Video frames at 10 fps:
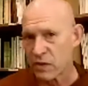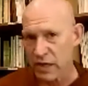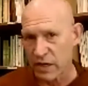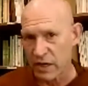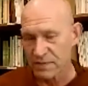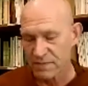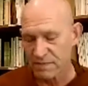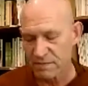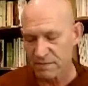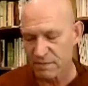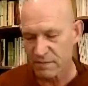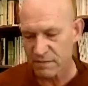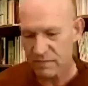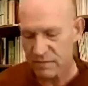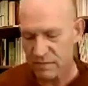So this is,
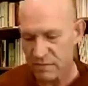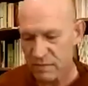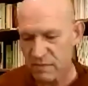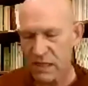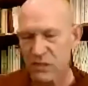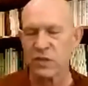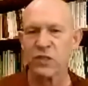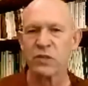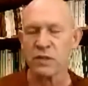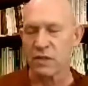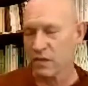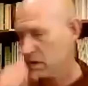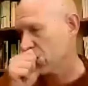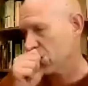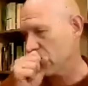you might say, this is,
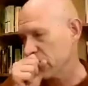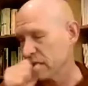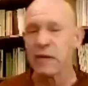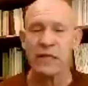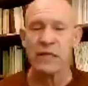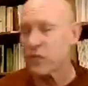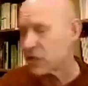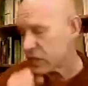excuse me,